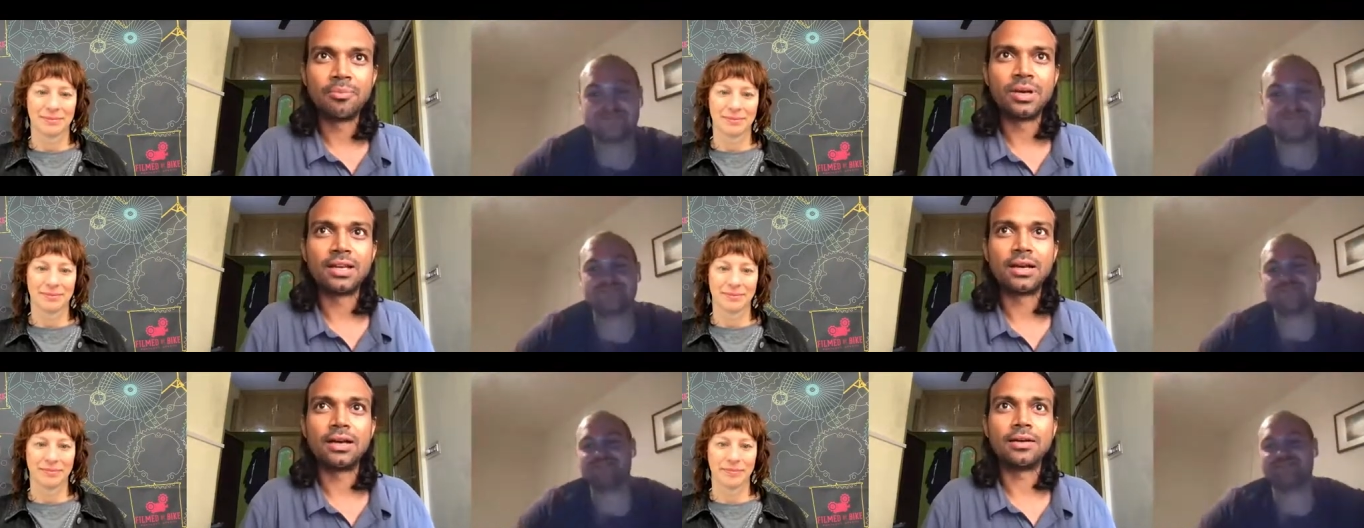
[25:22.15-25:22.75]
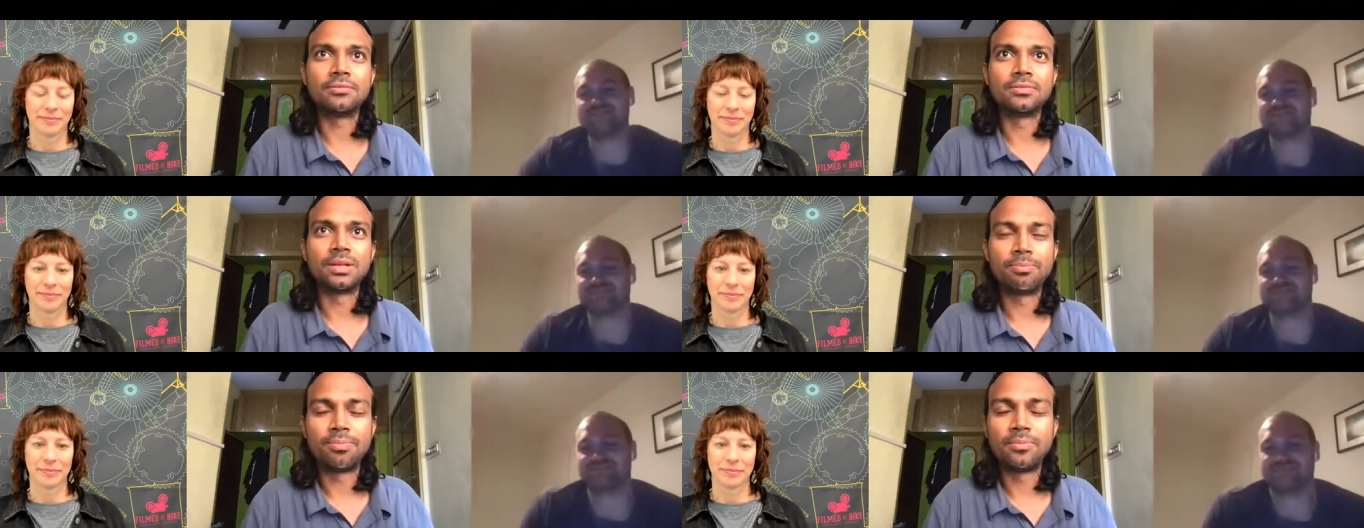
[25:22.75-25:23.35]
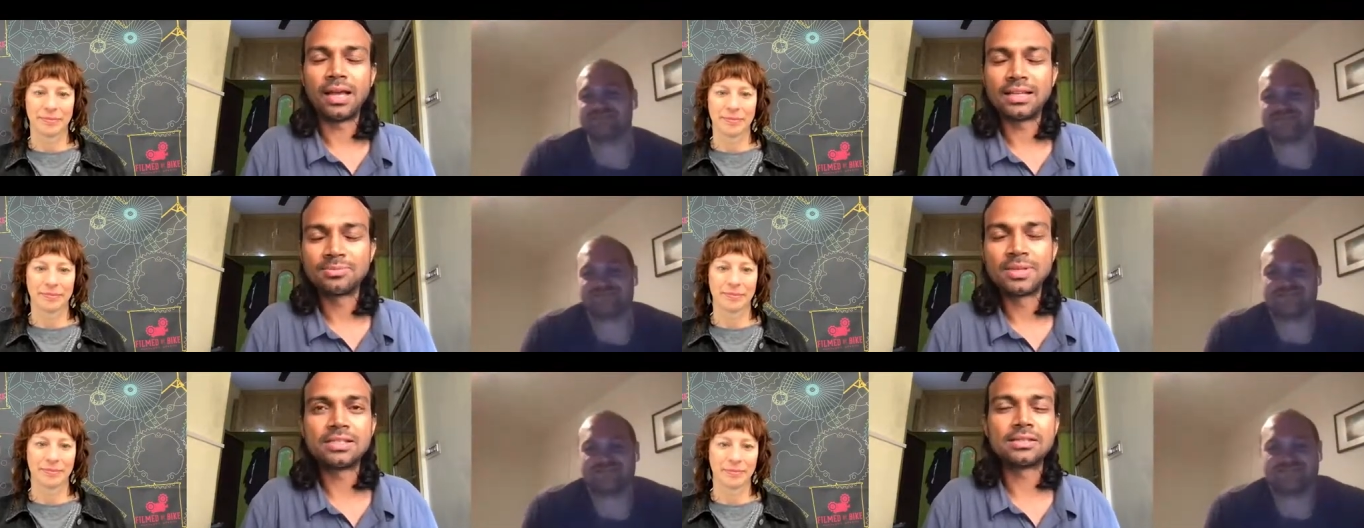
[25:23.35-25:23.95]
Speaker 1: but uh the
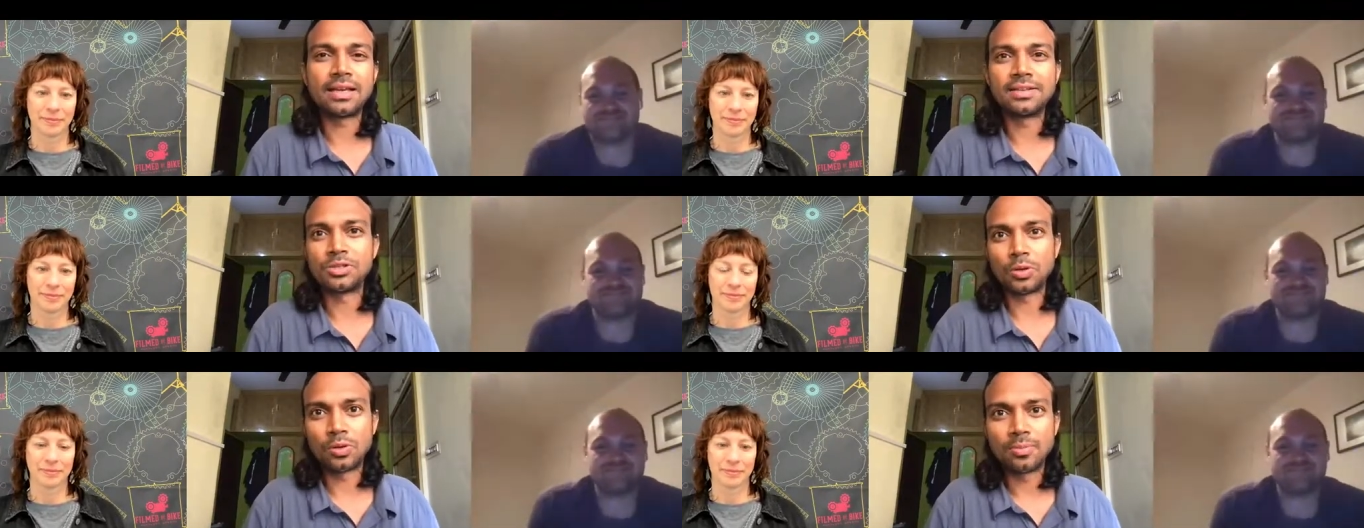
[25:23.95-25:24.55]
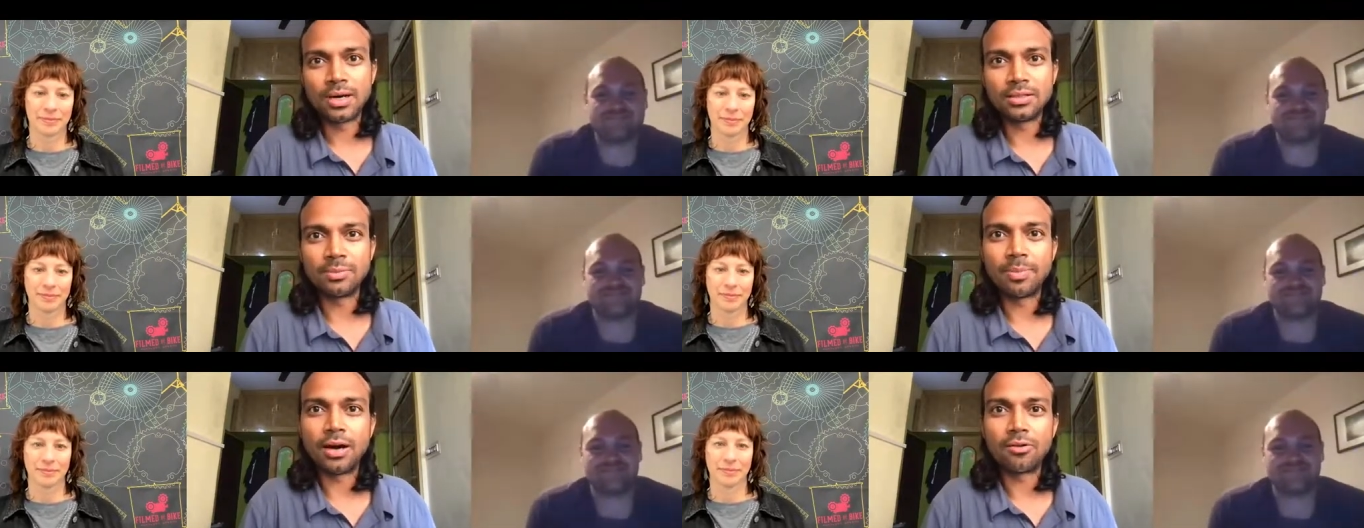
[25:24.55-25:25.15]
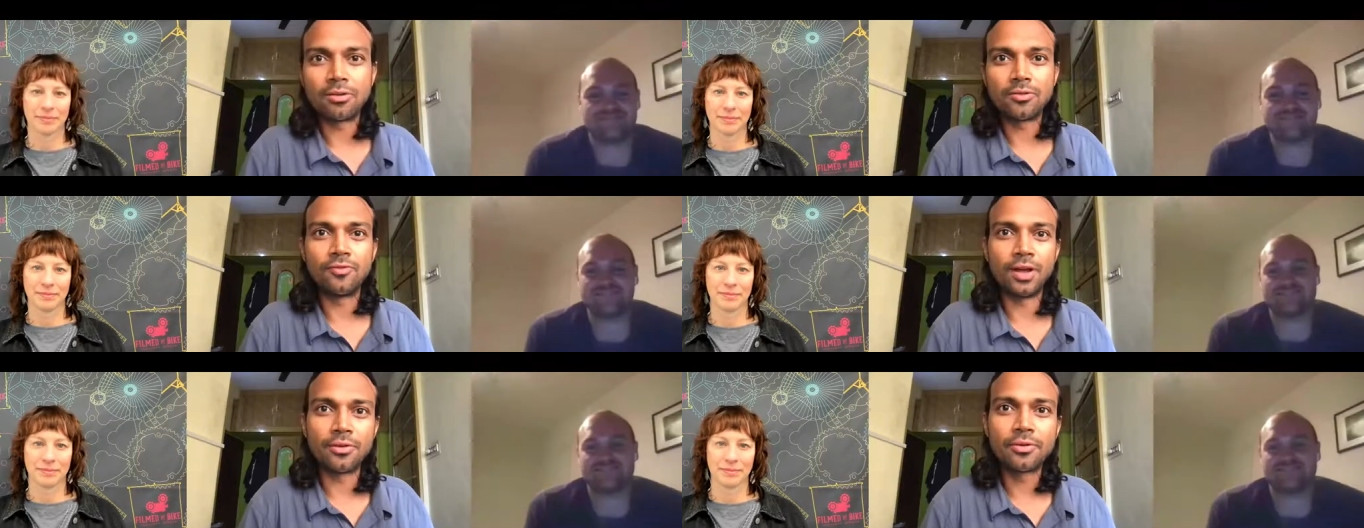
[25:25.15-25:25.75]
as much as i told about the power
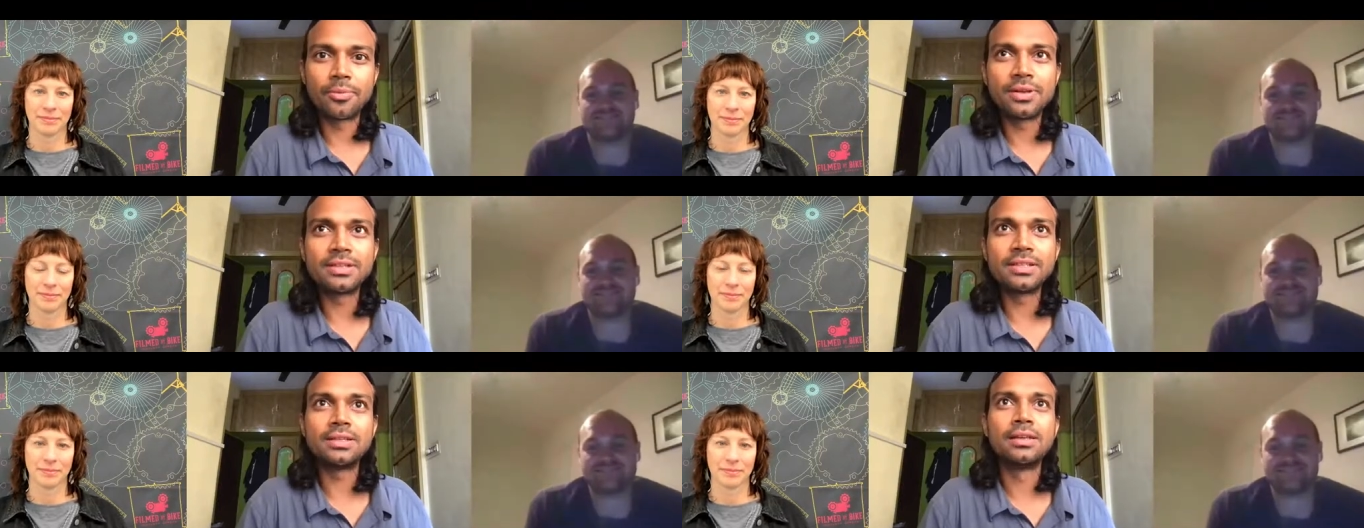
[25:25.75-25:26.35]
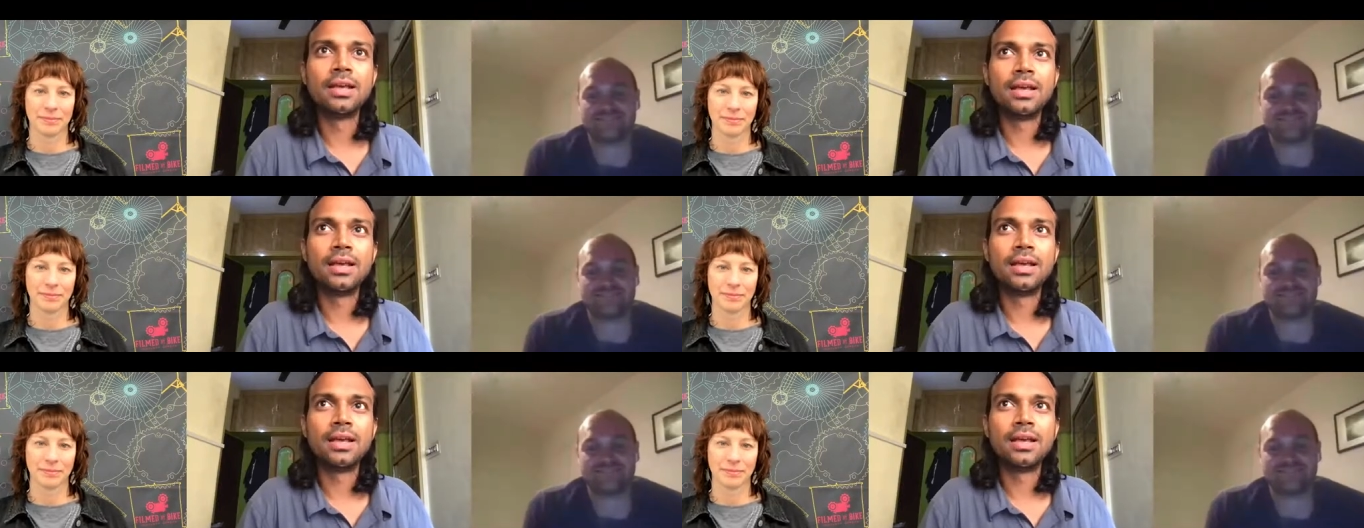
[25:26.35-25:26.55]
of vulnerability